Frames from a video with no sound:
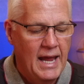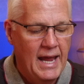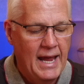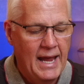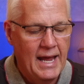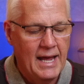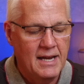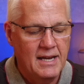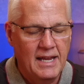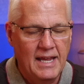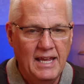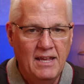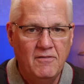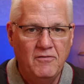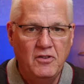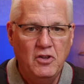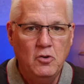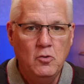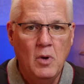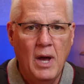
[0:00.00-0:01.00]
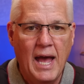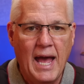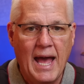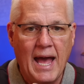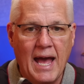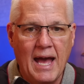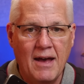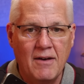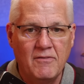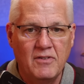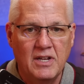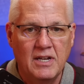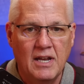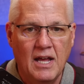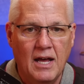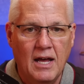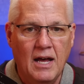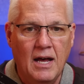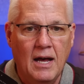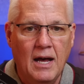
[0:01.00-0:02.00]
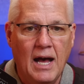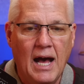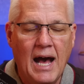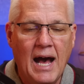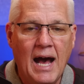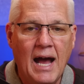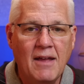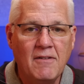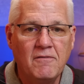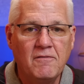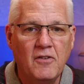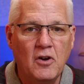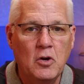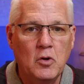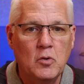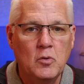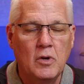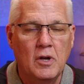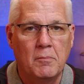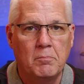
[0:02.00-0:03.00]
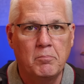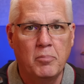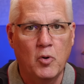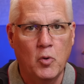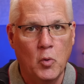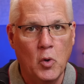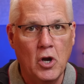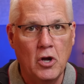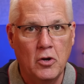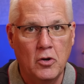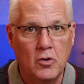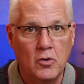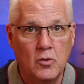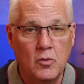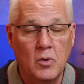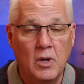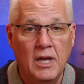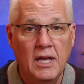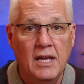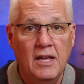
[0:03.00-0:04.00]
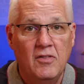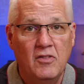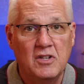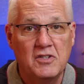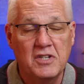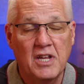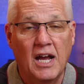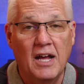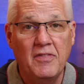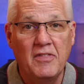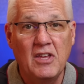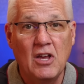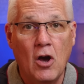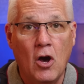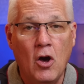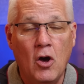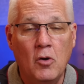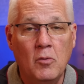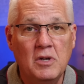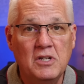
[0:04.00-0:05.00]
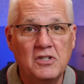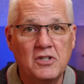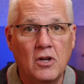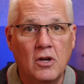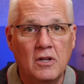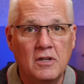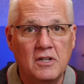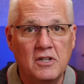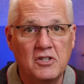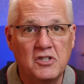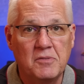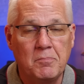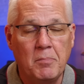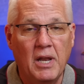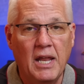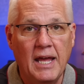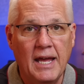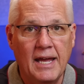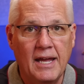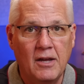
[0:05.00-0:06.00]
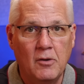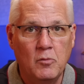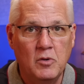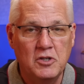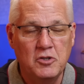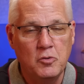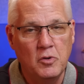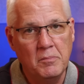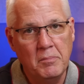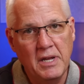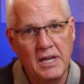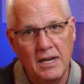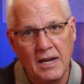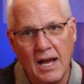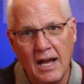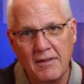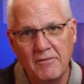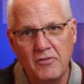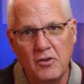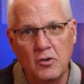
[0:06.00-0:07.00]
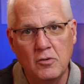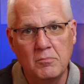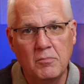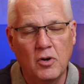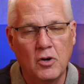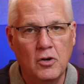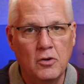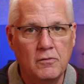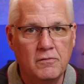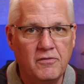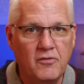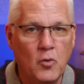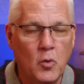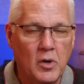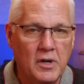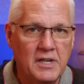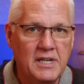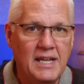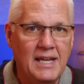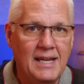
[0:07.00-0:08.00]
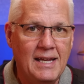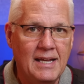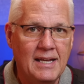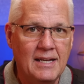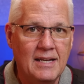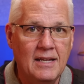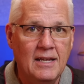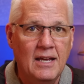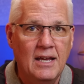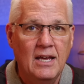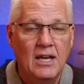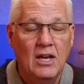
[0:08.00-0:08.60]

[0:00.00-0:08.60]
and if you have an iPhone Pro that's got the always-on display, which would be an iPhone Pro fourteen,